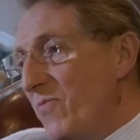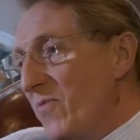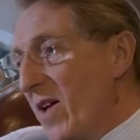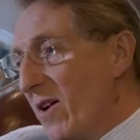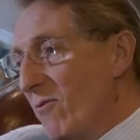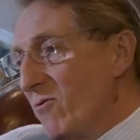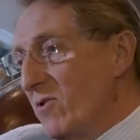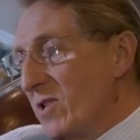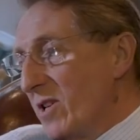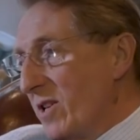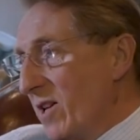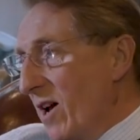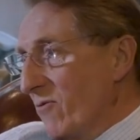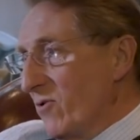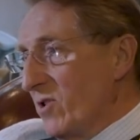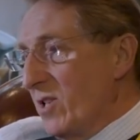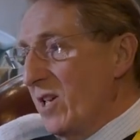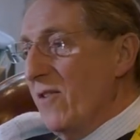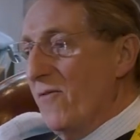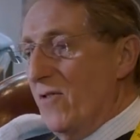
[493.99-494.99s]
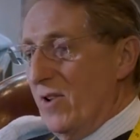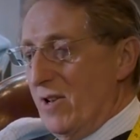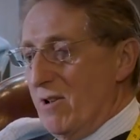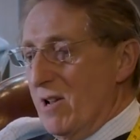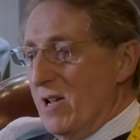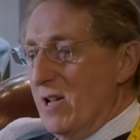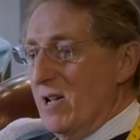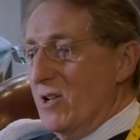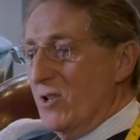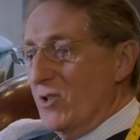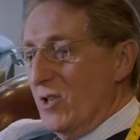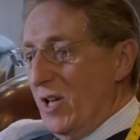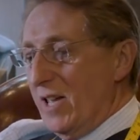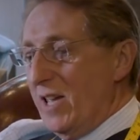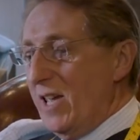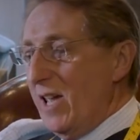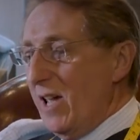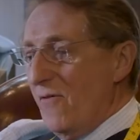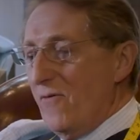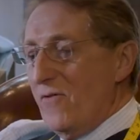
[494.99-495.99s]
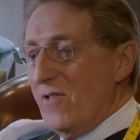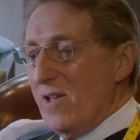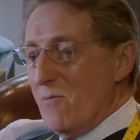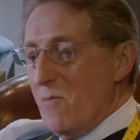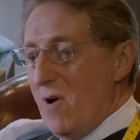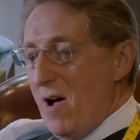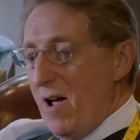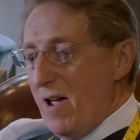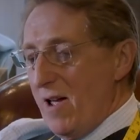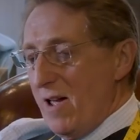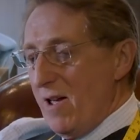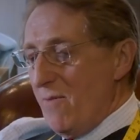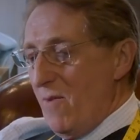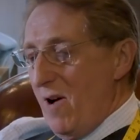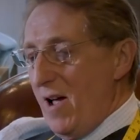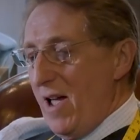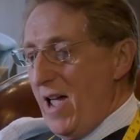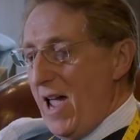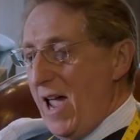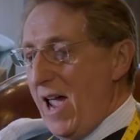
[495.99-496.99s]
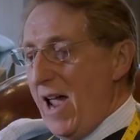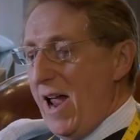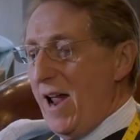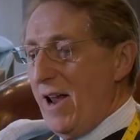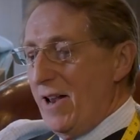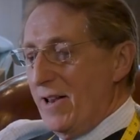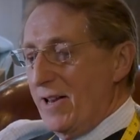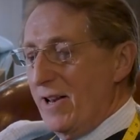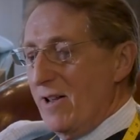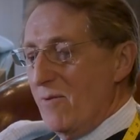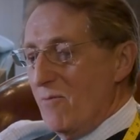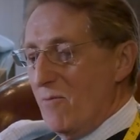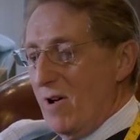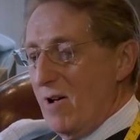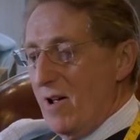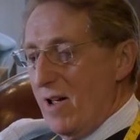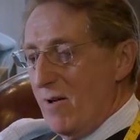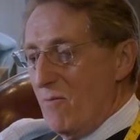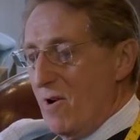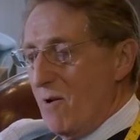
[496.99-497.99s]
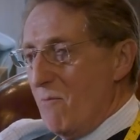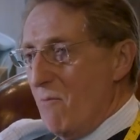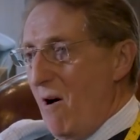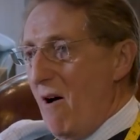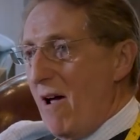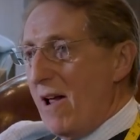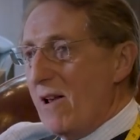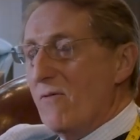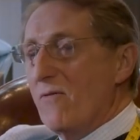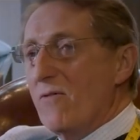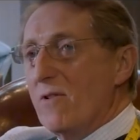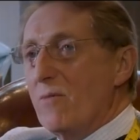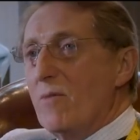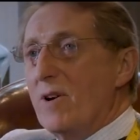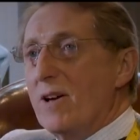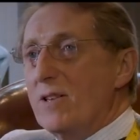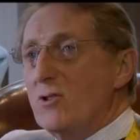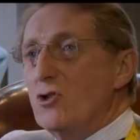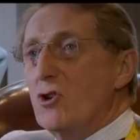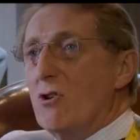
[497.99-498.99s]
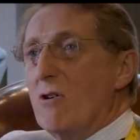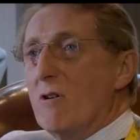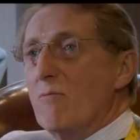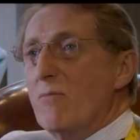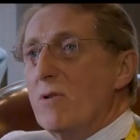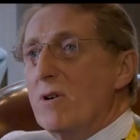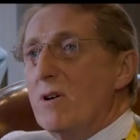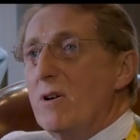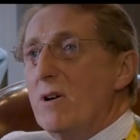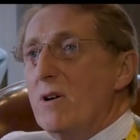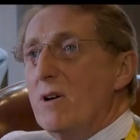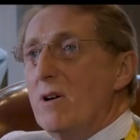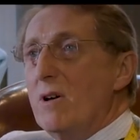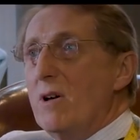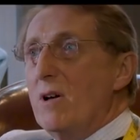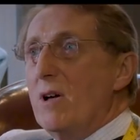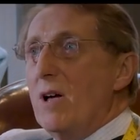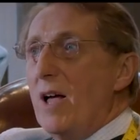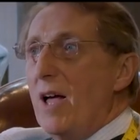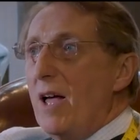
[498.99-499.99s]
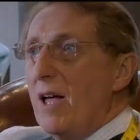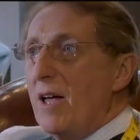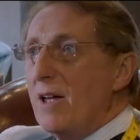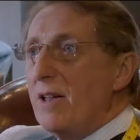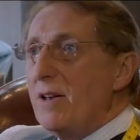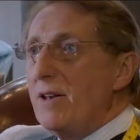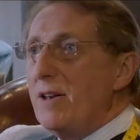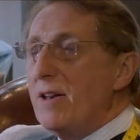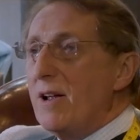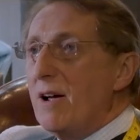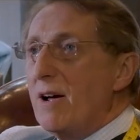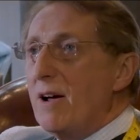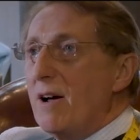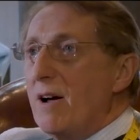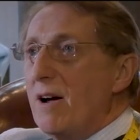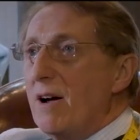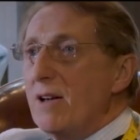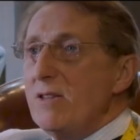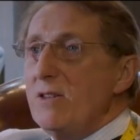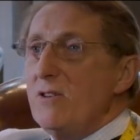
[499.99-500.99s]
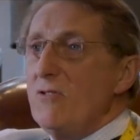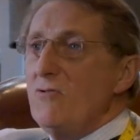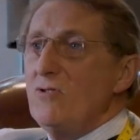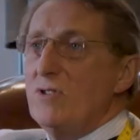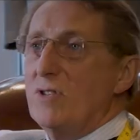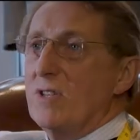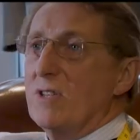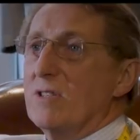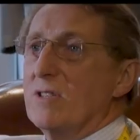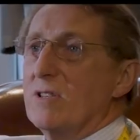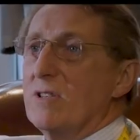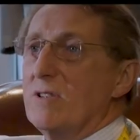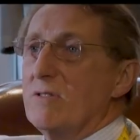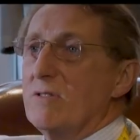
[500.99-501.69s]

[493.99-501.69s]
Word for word: I was given a gift in my hand and in my mind for my job, and I used it